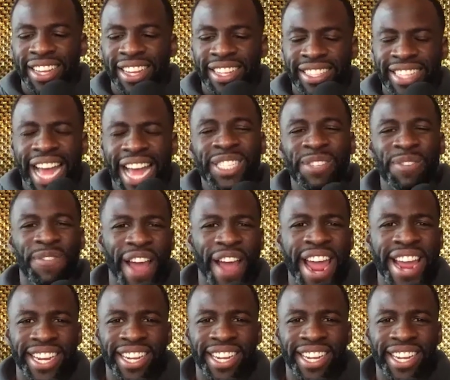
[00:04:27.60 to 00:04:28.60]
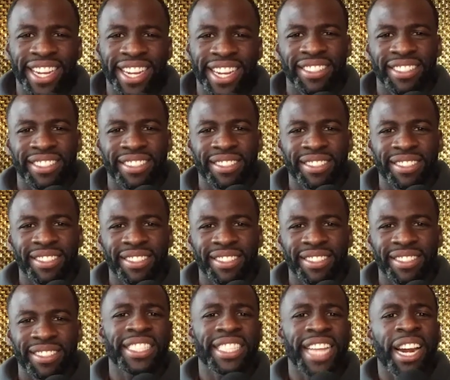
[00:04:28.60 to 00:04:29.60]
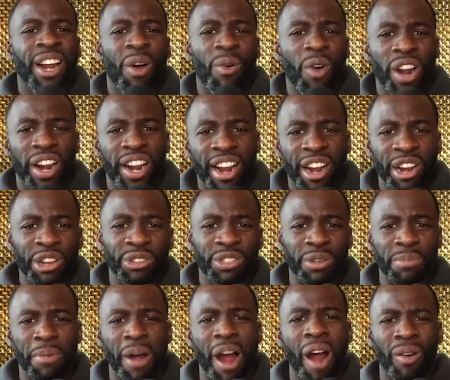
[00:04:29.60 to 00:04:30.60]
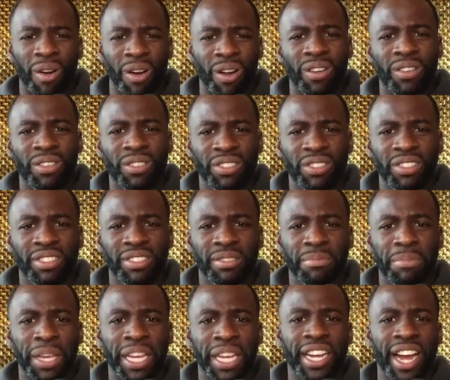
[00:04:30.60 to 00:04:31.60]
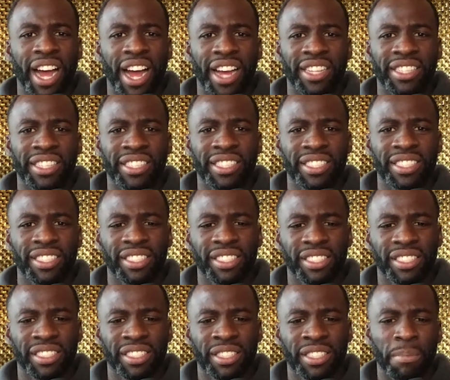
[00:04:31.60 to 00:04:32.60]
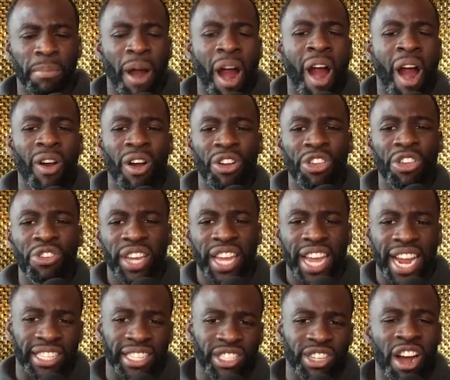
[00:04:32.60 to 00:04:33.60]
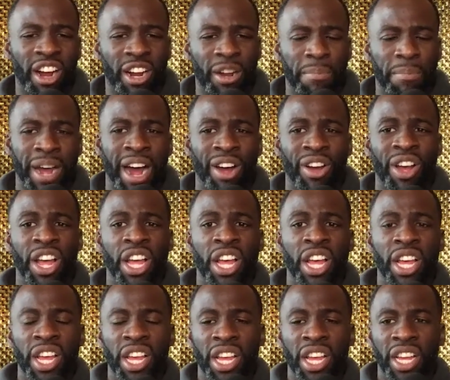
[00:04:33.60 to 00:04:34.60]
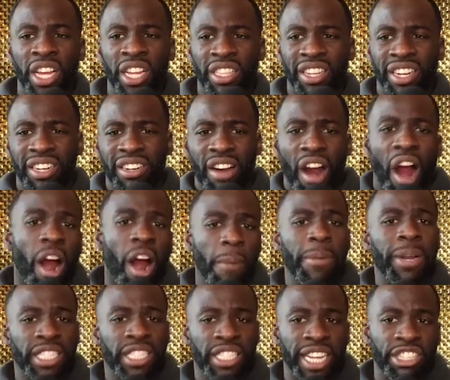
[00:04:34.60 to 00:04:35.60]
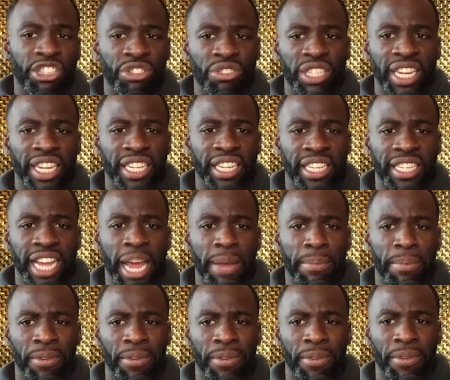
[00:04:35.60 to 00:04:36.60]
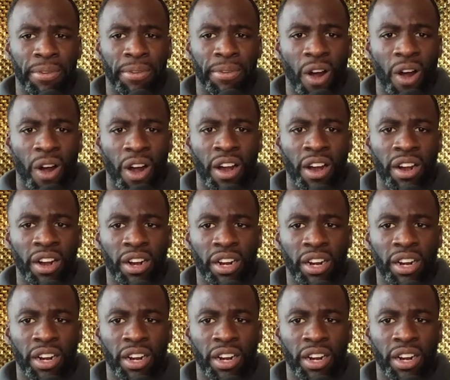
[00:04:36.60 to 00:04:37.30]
that's fake, because they don't want to hear you tomorrow, because tomorrow you can't talk about the garbage that you did the day before